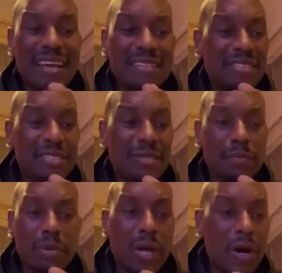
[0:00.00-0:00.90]
not
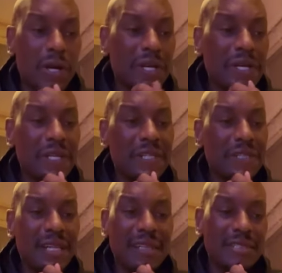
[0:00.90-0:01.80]
just a blogger,